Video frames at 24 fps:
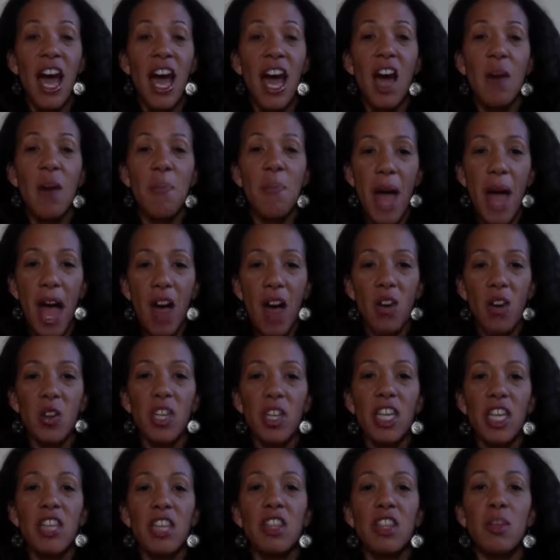about
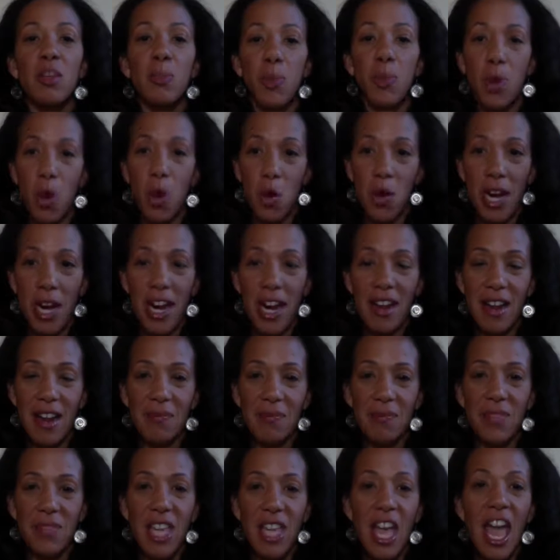the program.